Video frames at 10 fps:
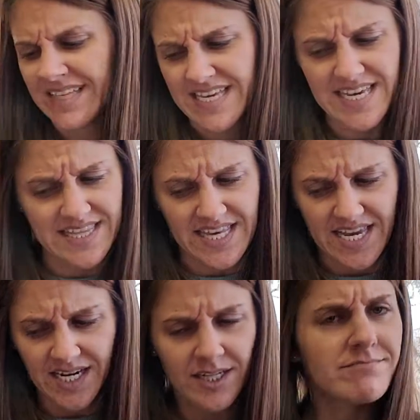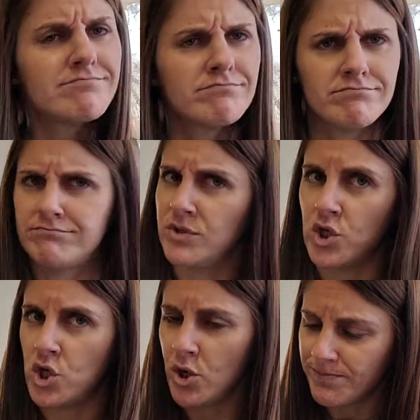In the air?
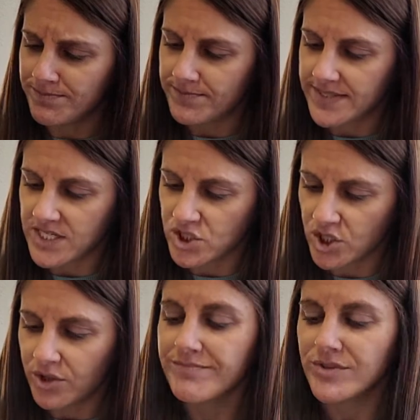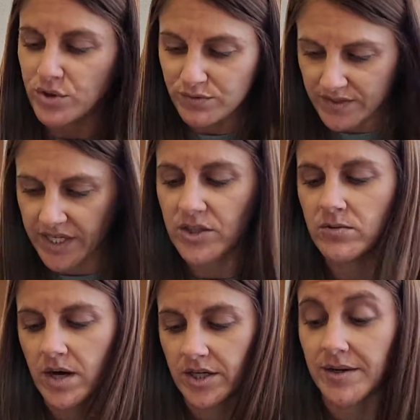Nope, says Joe. You fly
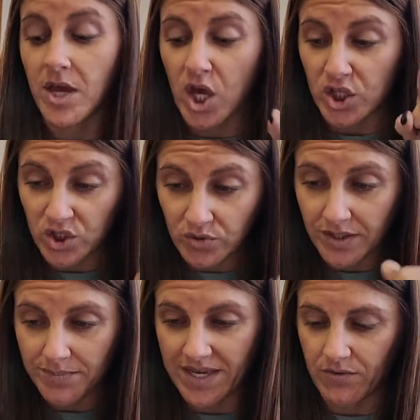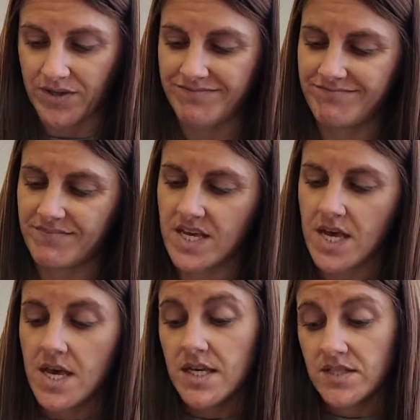underwater. You're a penguin.
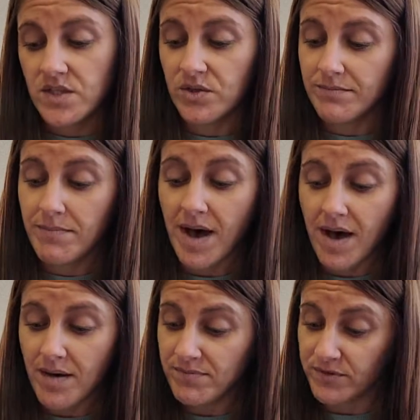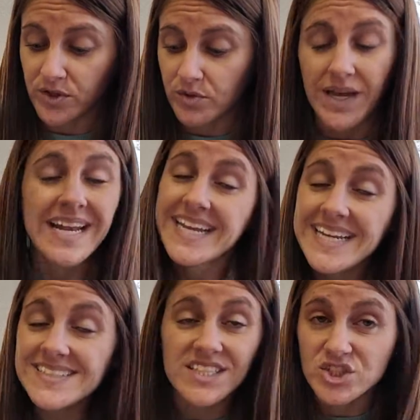So Bob flew, and
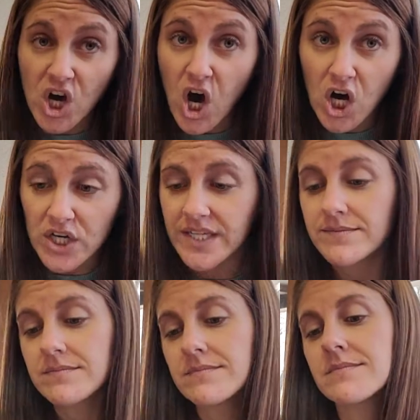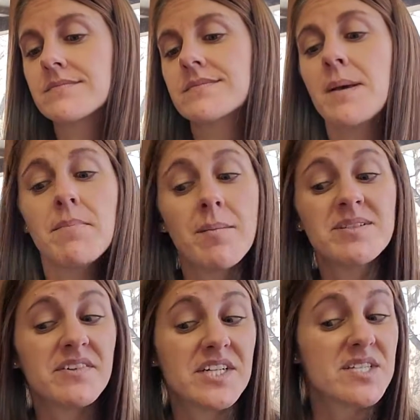he's a dog. Bob is a
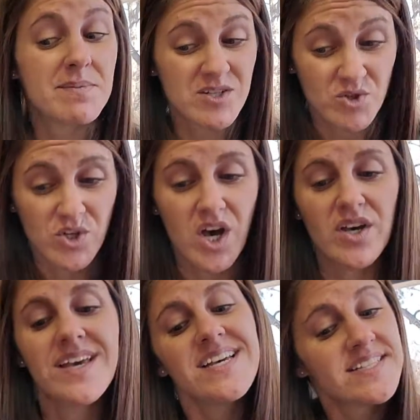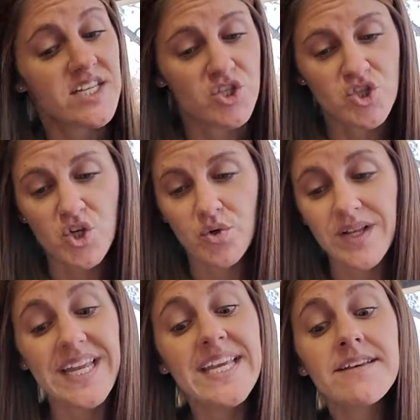very special dog, says Joe, and
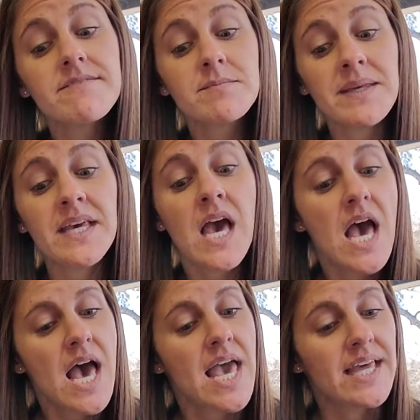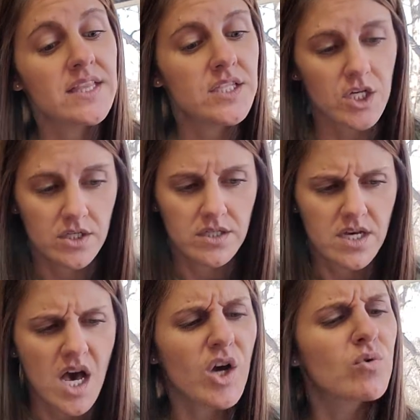he gives me a look,
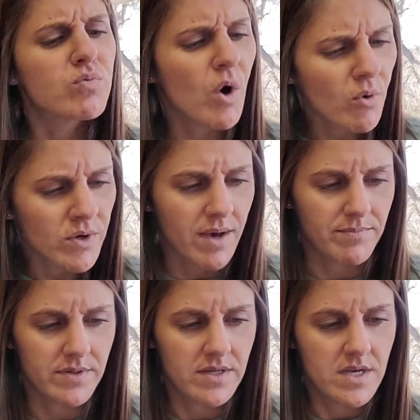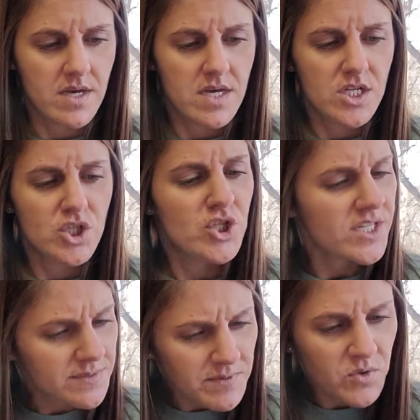a grown-up,
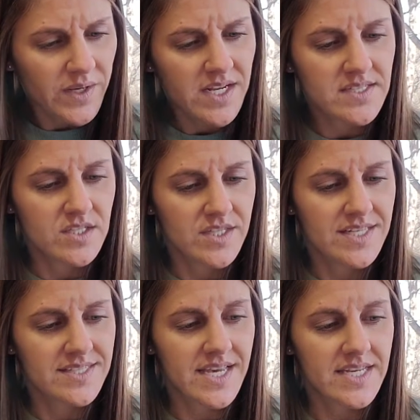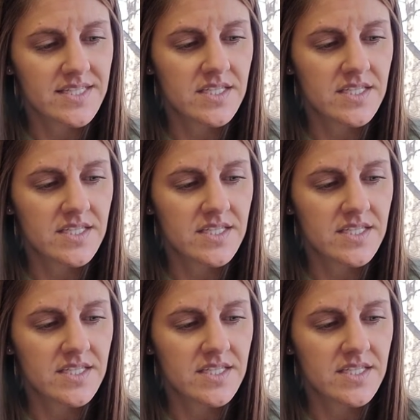just between us look that says,